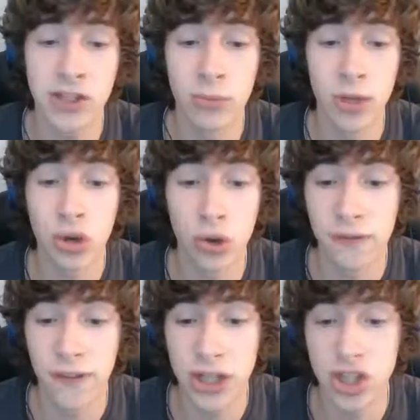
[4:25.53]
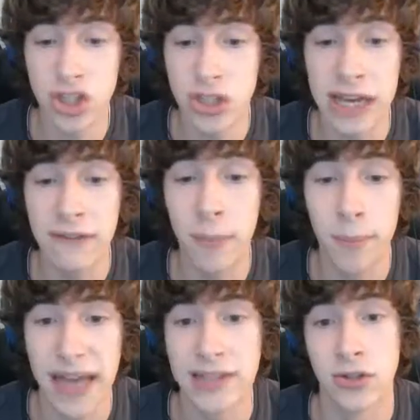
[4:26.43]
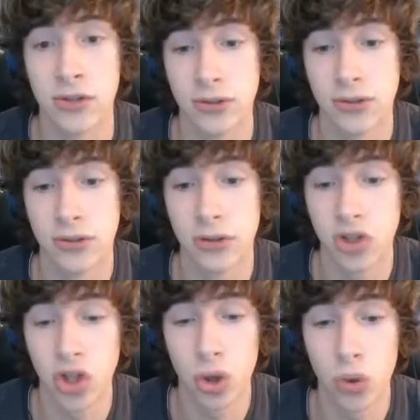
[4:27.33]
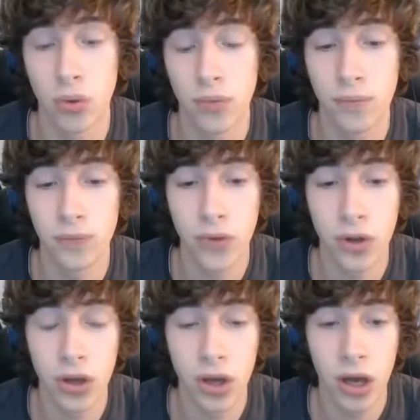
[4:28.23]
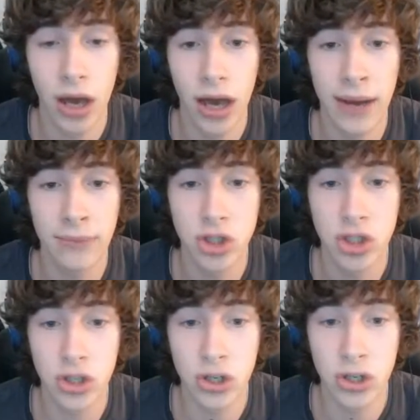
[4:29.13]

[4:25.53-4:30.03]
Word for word: some of the good features even better. So I'm just gonna